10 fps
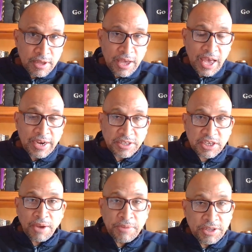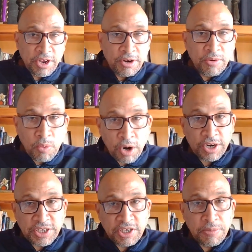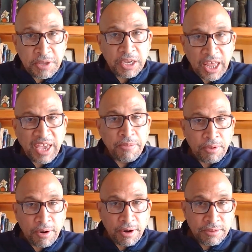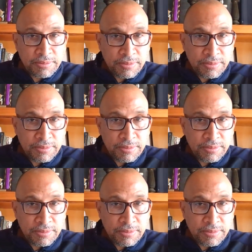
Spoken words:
And he's coming there to work. He's going to be a laborer.